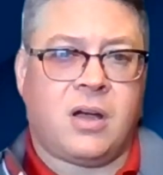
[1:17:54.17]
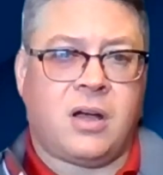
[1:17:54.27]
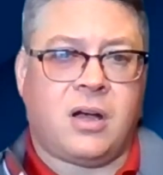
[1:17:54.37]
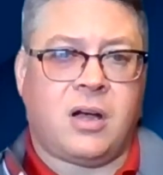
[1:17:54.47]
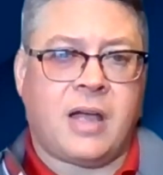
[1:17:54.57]

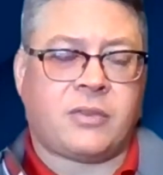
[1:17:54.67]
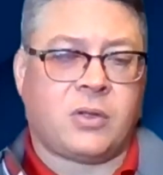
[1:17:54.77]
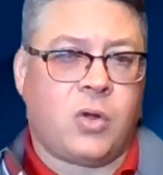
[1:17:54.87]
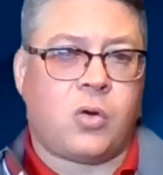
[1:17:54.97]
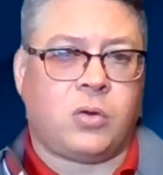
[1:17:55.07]
uh, at the
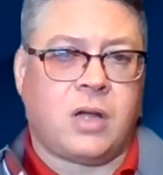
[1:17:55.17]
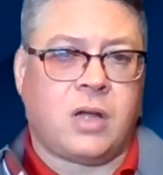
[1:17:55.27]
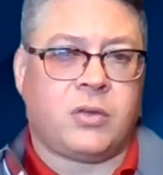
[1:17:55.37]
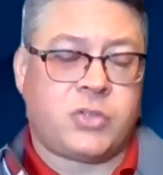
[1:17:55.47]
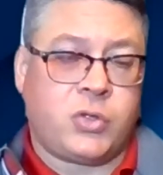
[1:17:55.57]
local
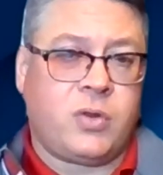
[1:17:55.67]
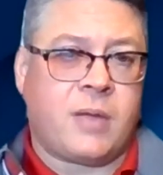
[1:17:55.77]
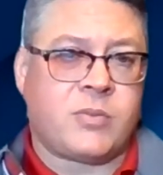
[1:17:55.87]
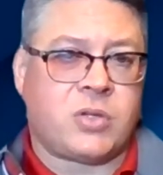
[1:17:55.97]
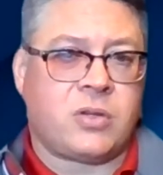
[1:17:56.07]
level to
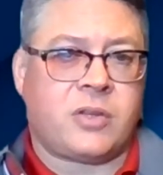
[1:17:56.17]
them so